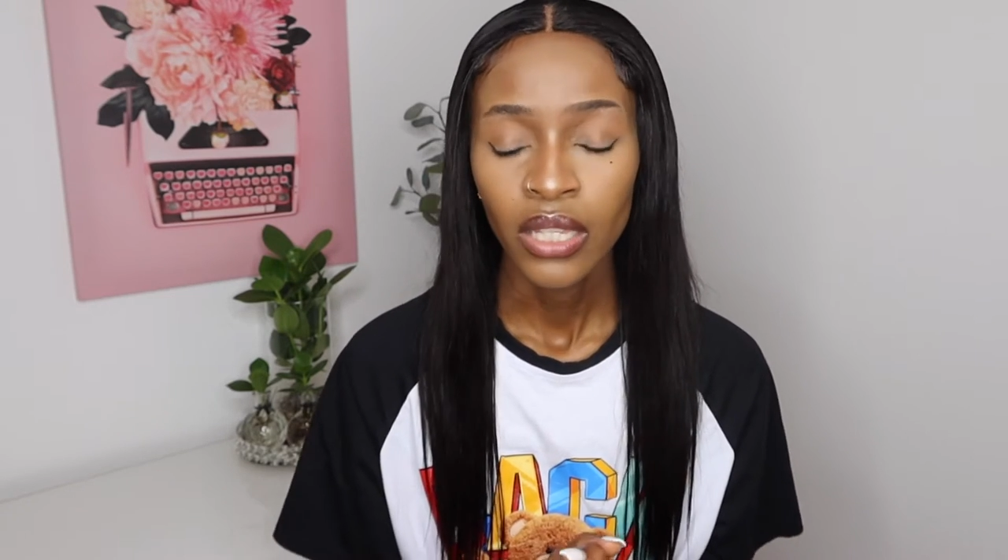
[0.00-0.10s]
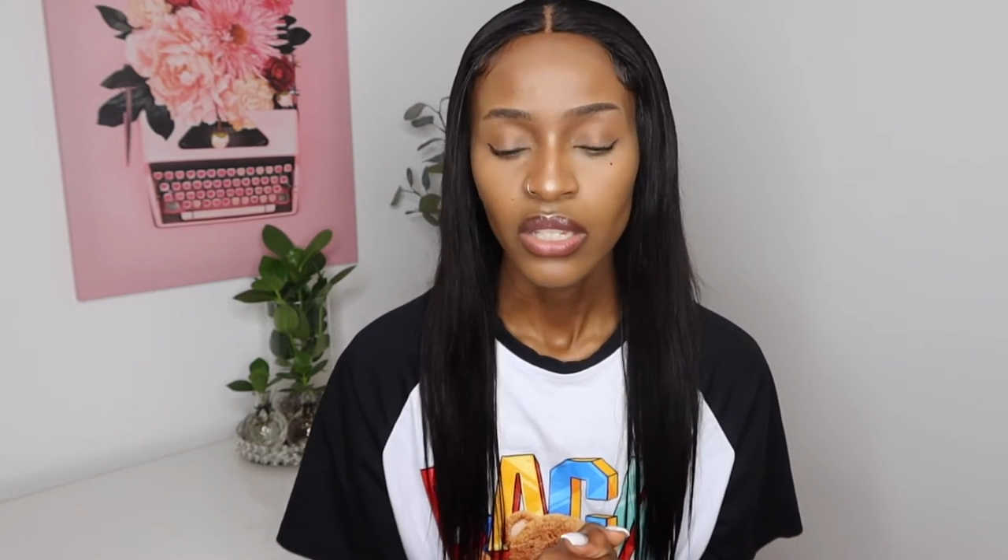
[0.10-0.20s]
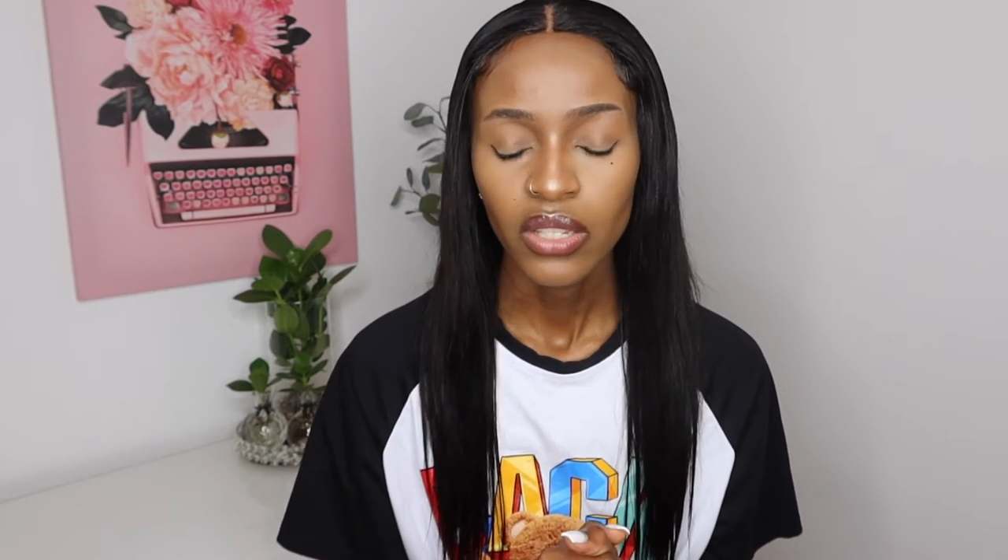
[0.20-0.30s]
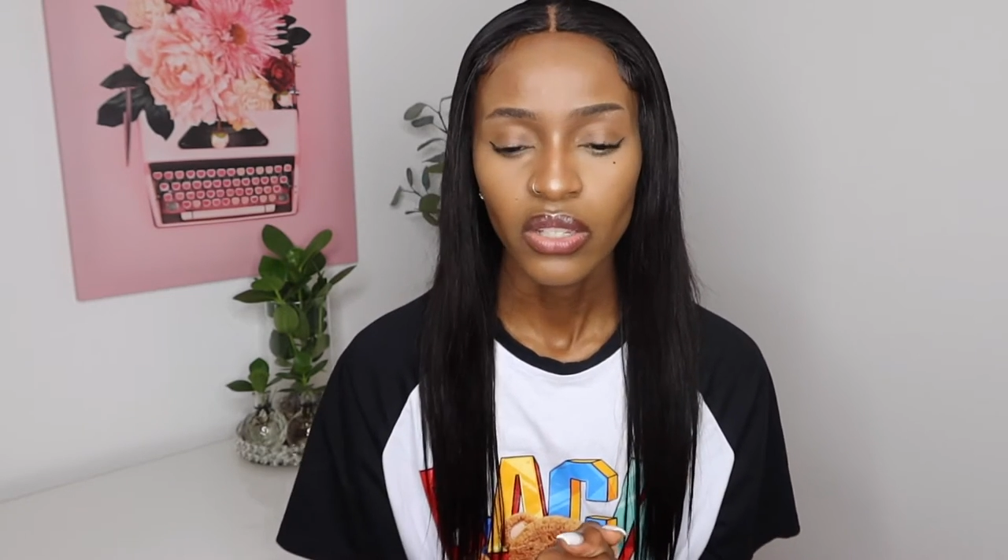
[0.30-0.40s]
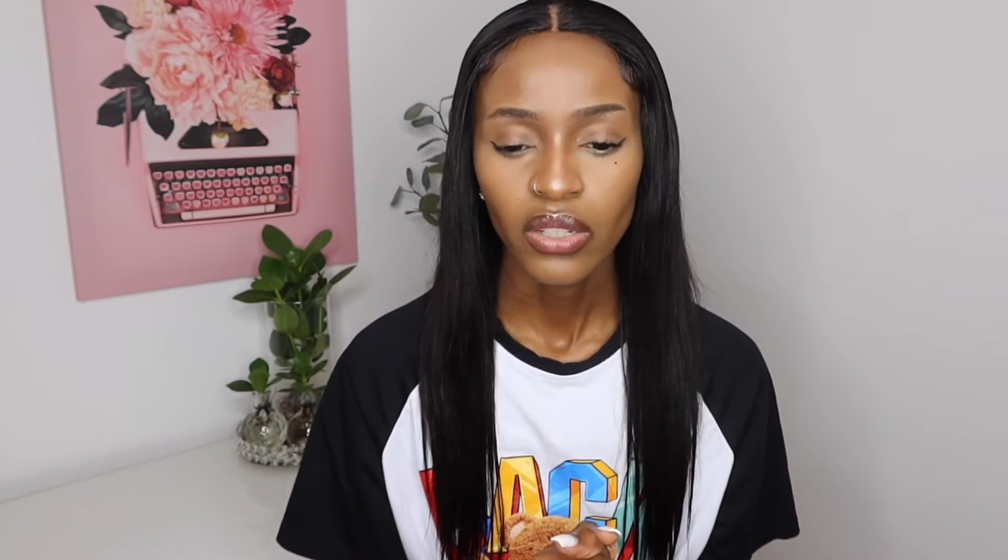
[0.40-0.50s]

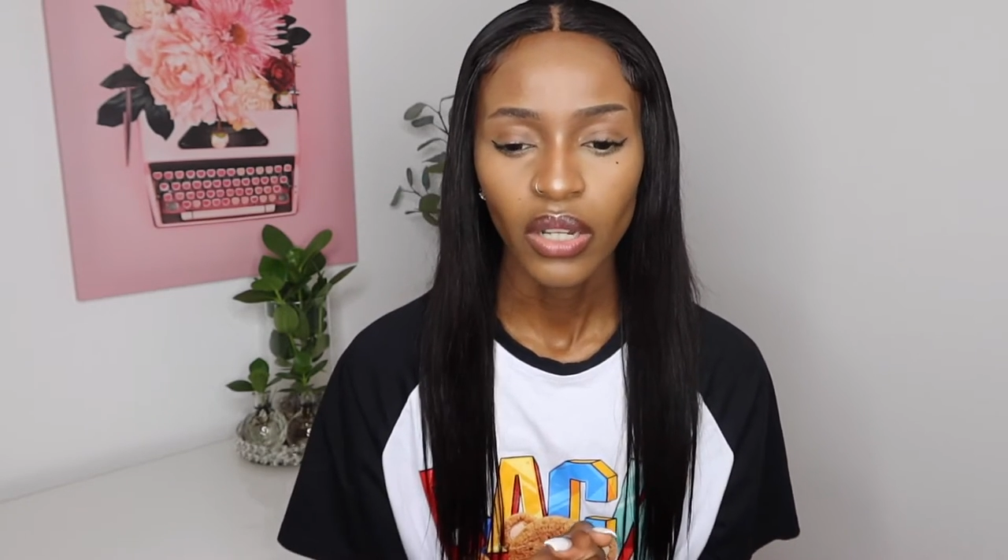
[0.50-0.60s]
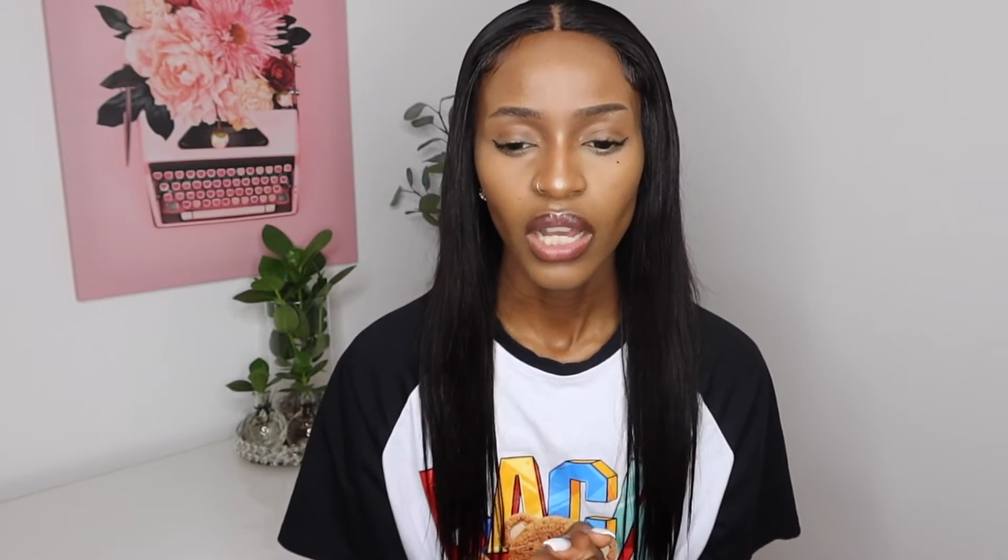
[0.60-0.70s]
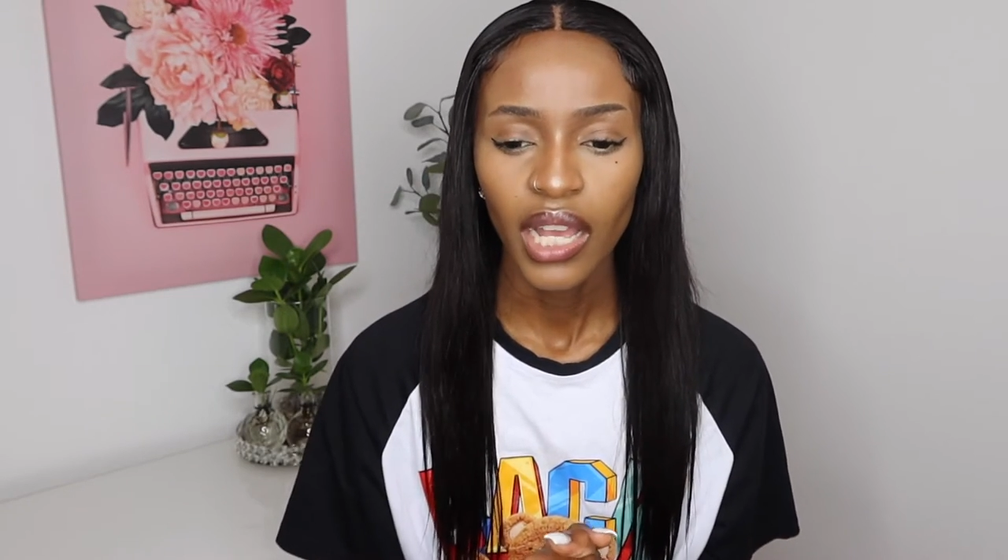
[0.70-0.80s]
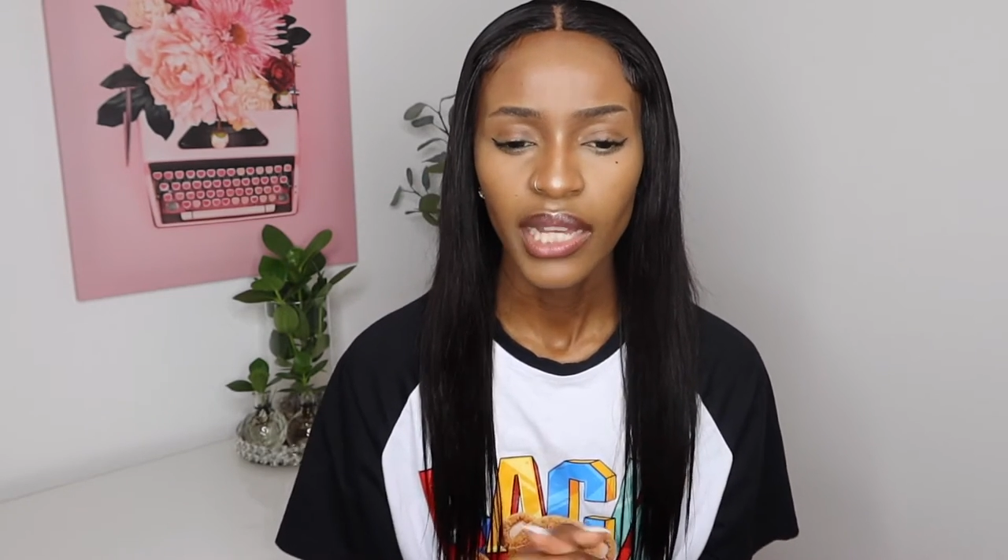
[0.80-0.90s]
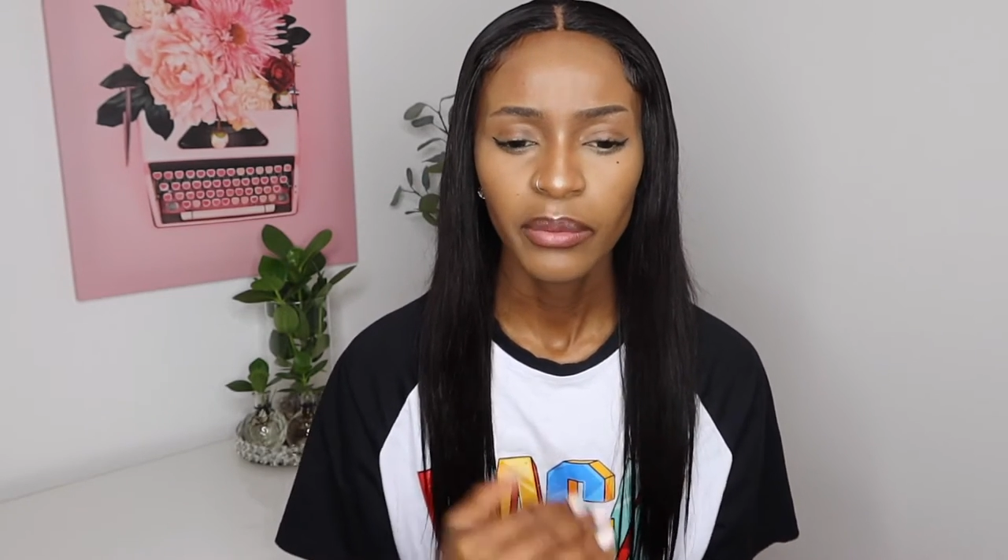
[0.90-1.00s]
So
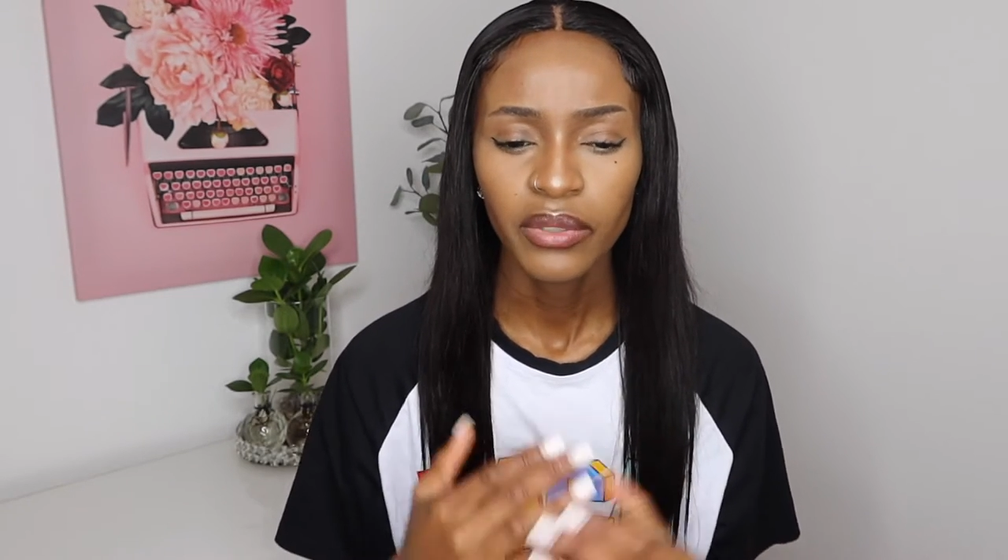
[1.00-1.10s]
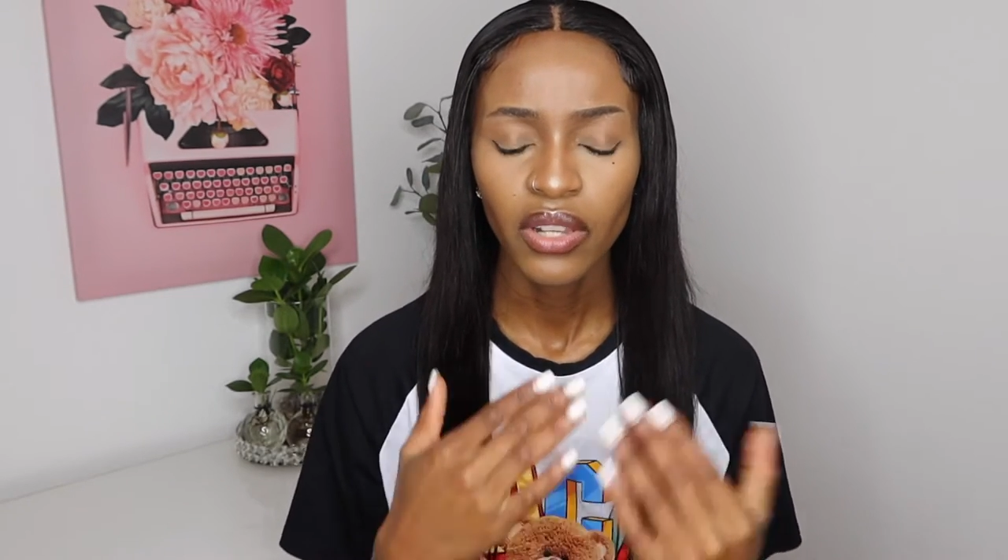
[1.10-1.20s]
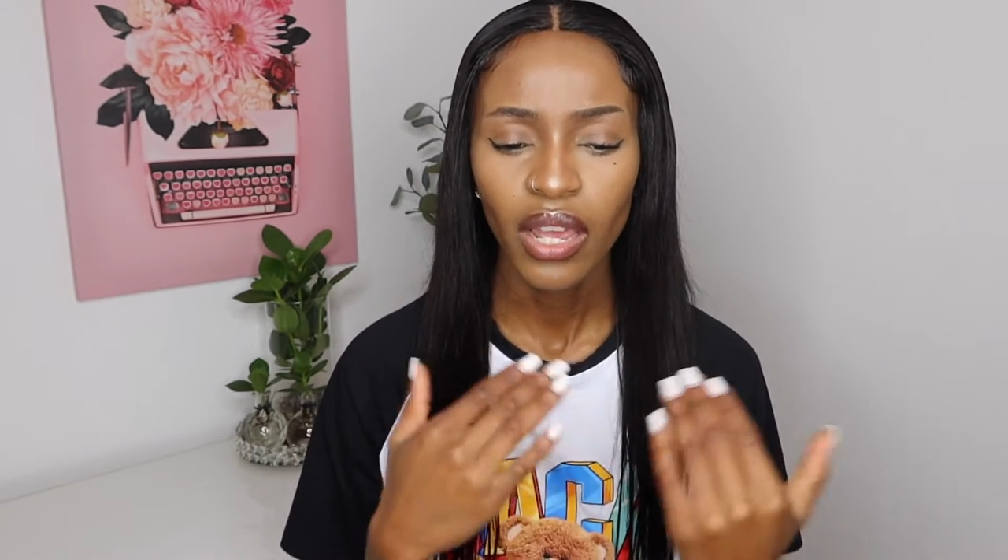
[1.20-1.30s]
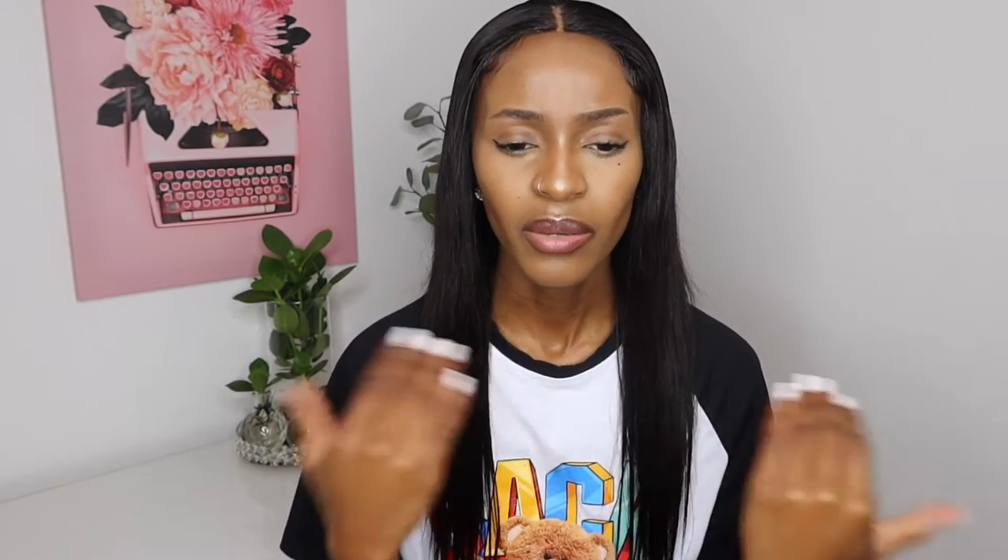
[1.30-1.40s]
I was